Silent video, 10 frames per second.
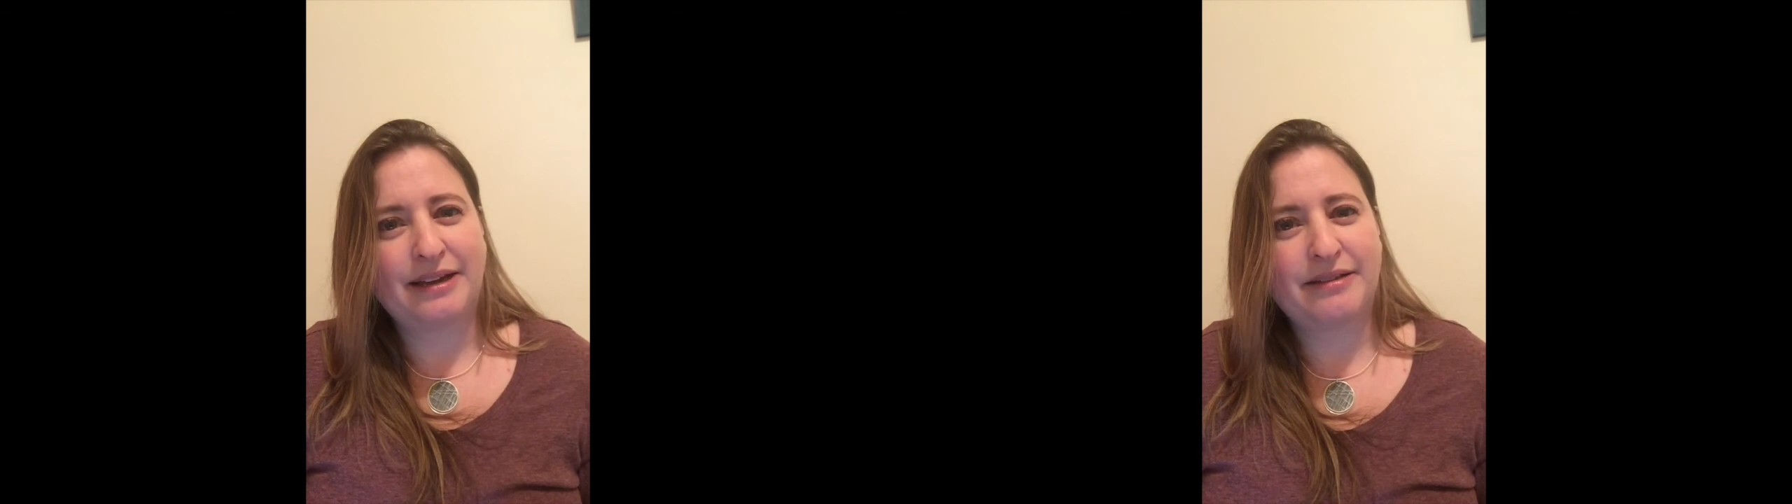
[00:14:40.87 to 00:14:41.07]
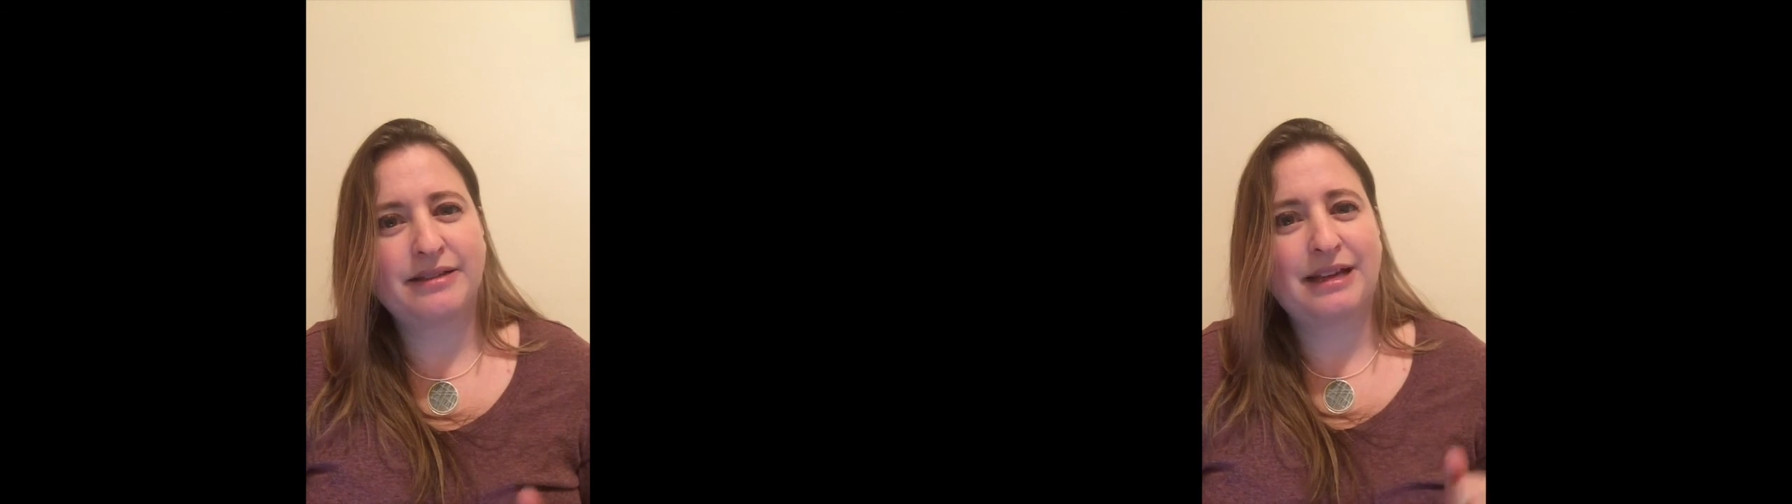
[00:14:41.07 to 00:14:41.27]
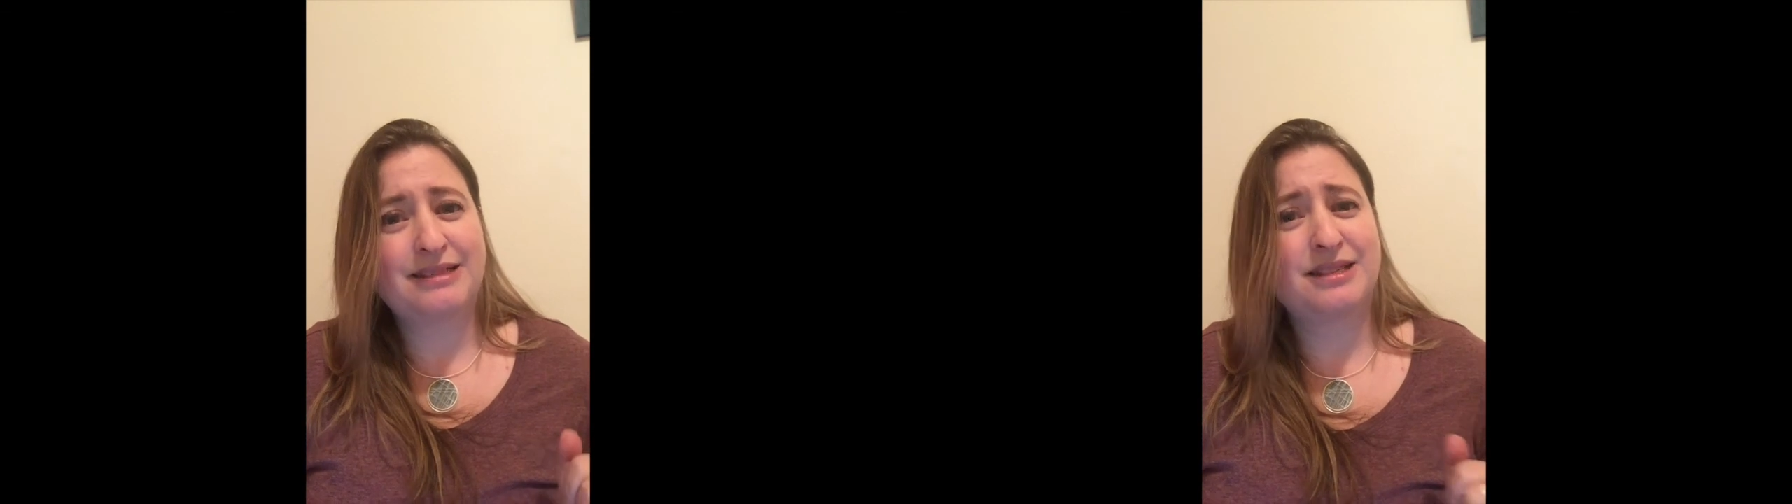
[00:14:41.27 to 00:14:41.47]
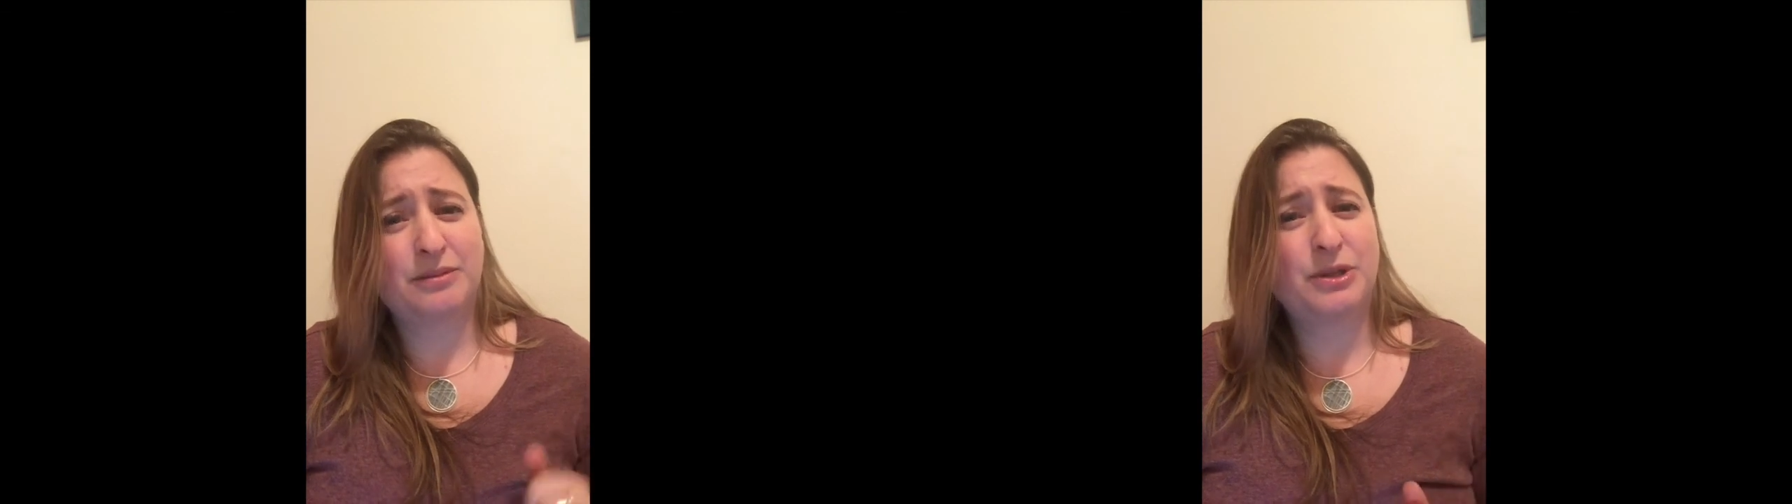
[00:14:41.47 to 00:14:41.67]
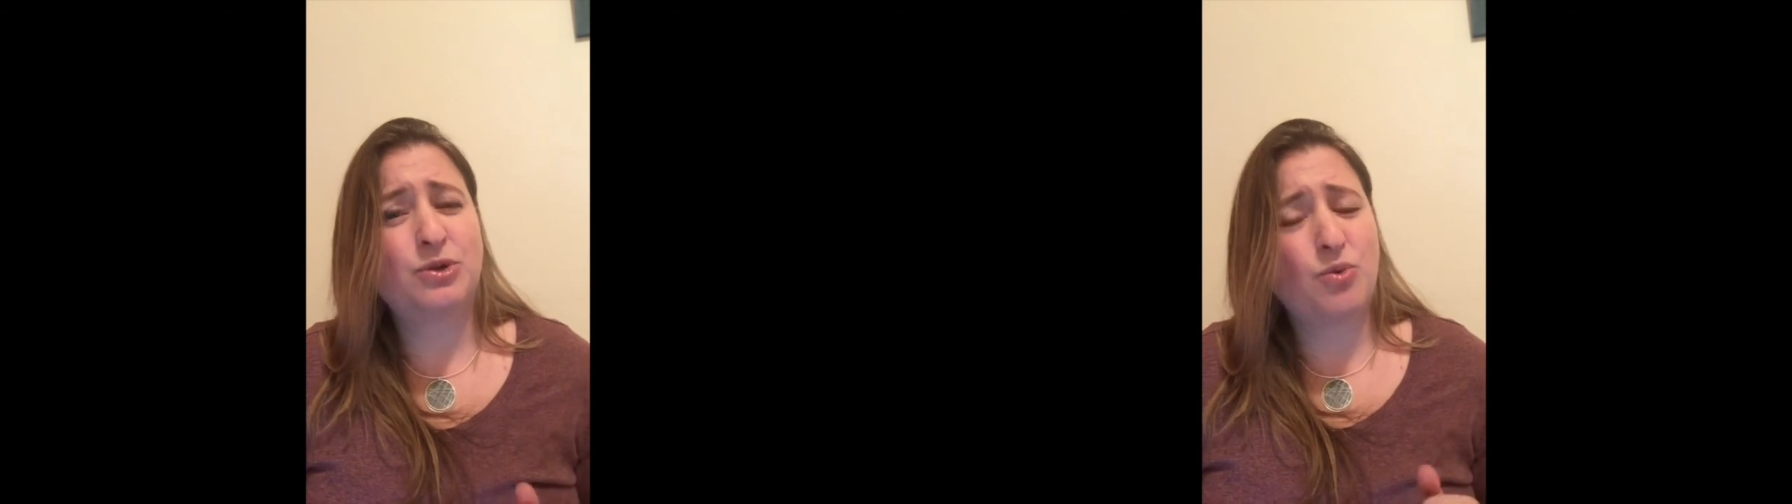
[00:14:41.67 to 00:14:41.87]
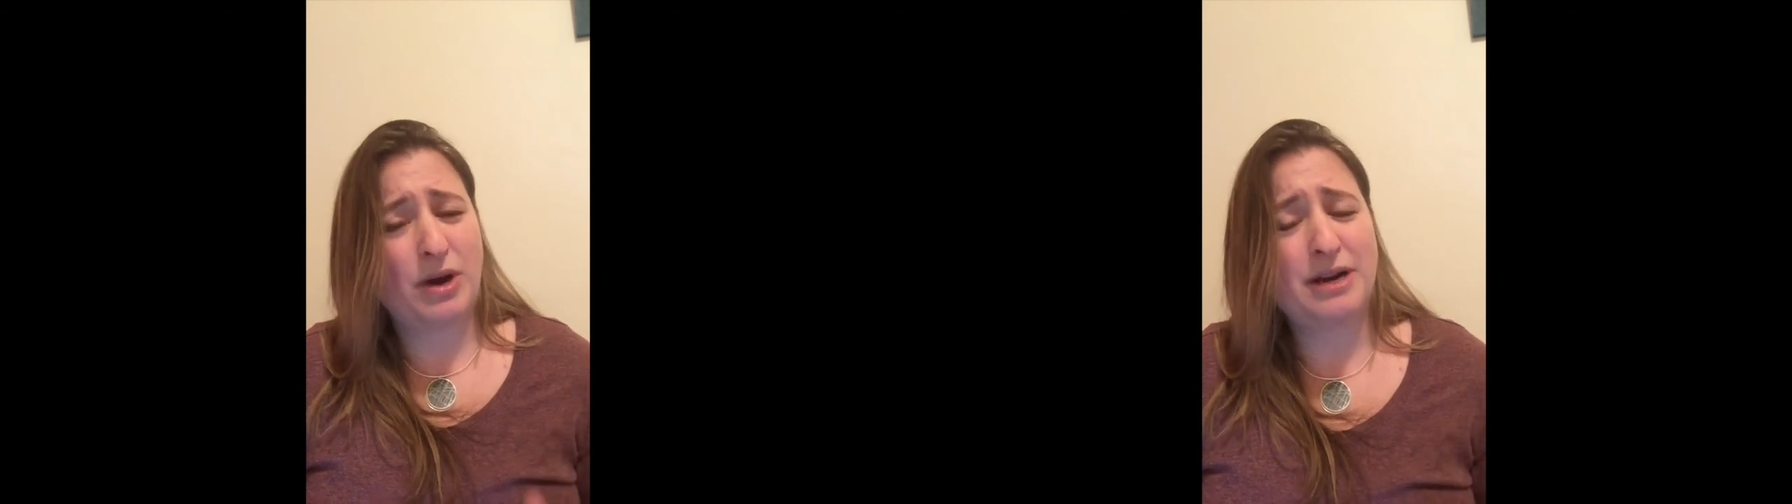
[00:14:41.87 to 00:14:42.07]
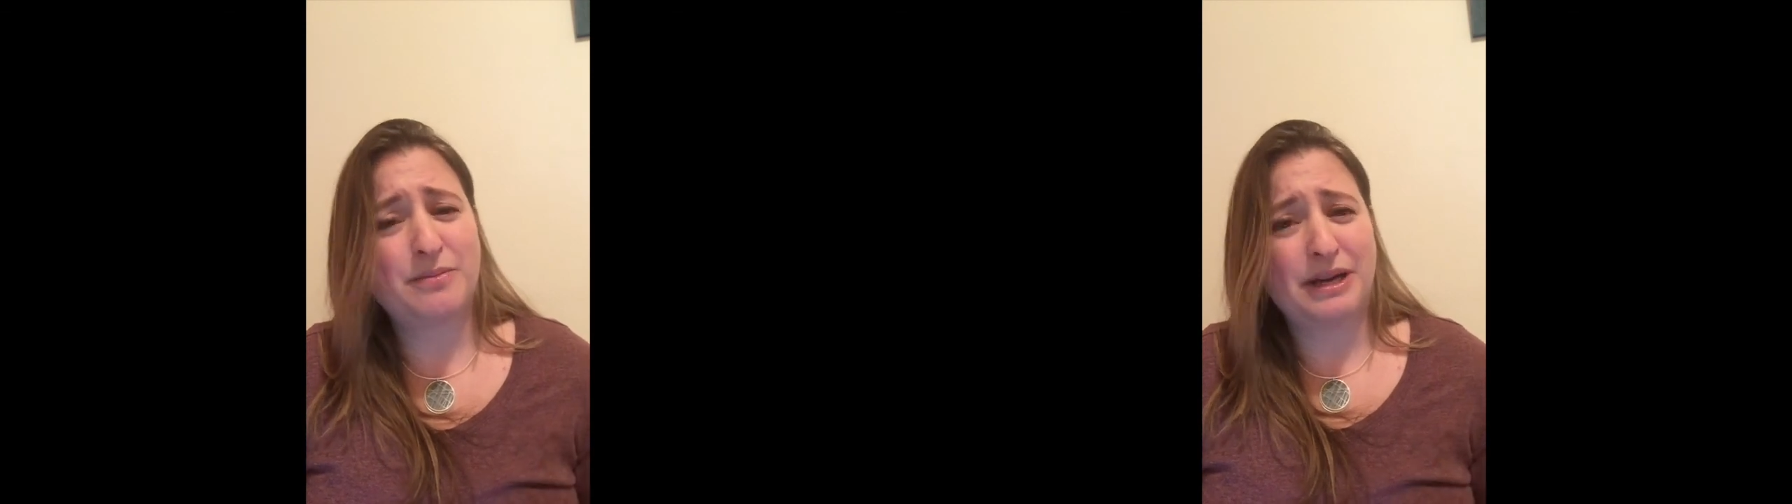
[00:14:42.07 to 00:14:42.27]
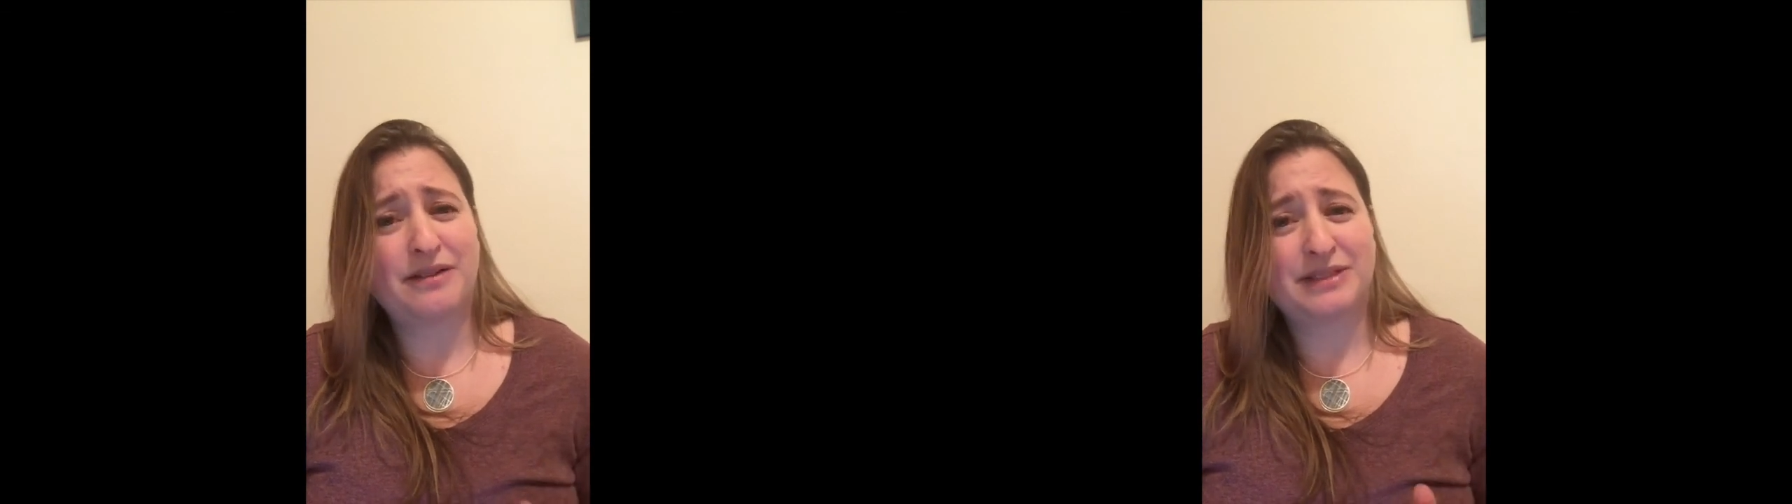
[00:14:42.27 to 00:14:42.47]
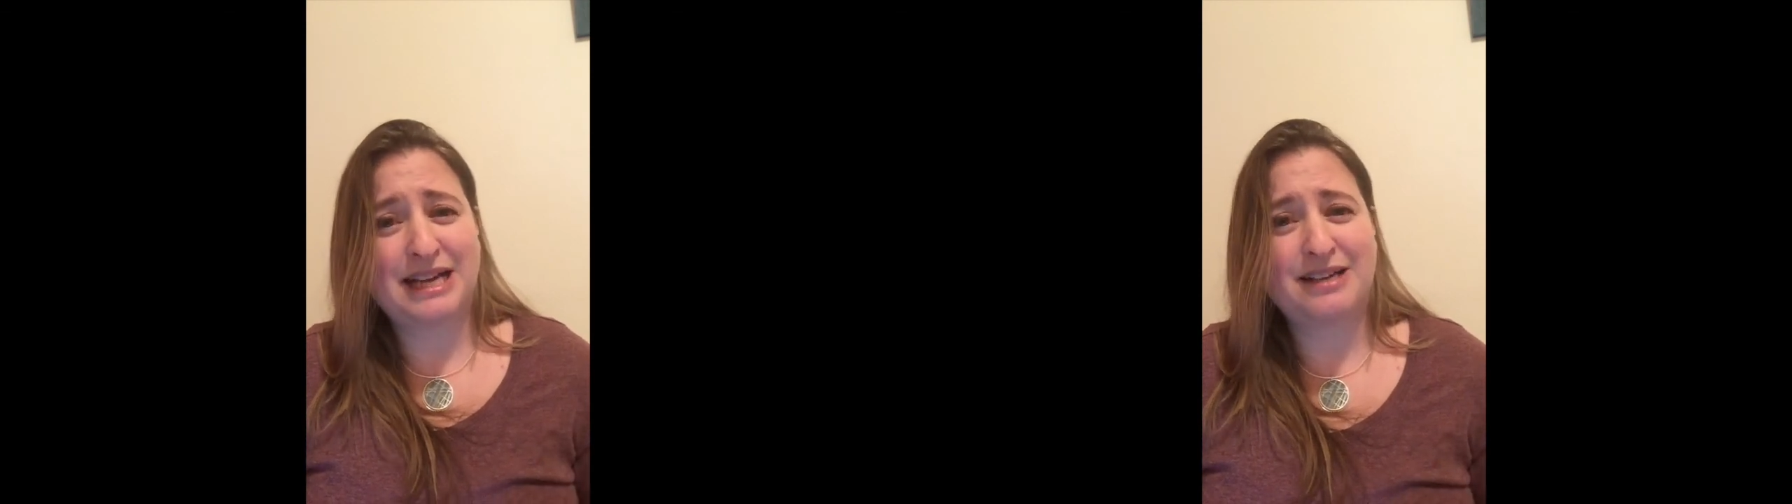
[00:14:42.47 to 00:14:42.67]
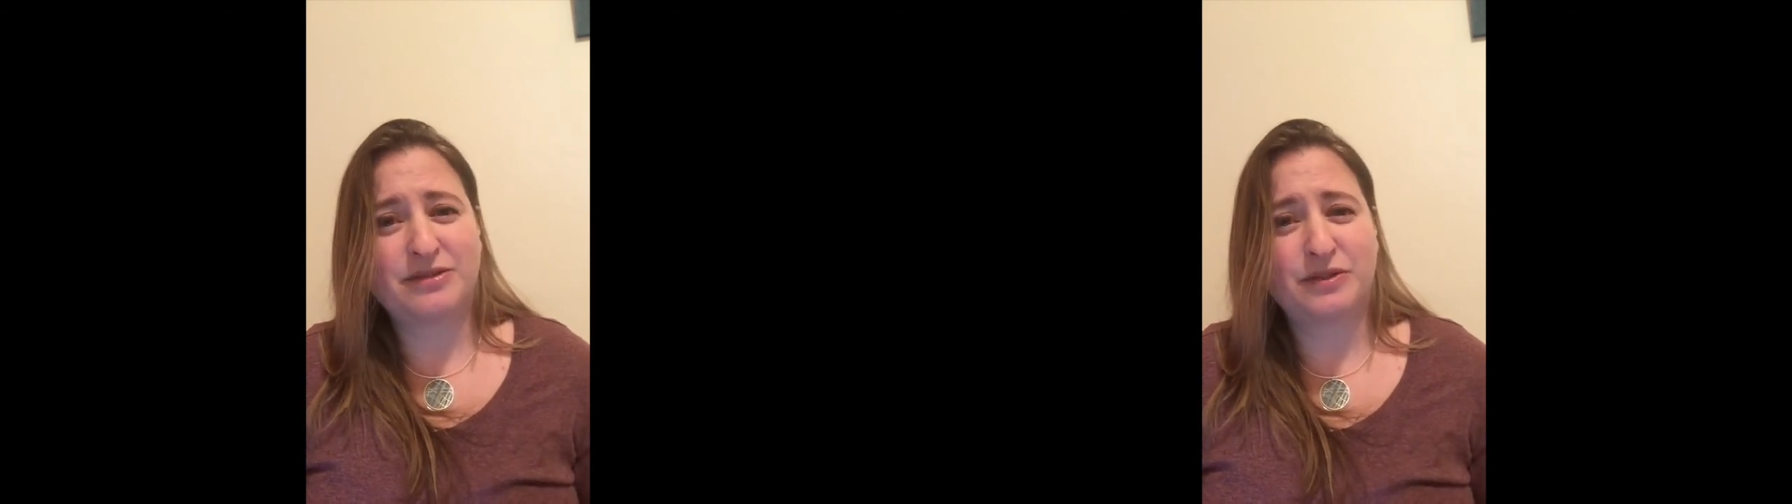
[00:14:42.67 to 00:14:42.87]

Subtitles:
I think that's going to be quite a bit of a task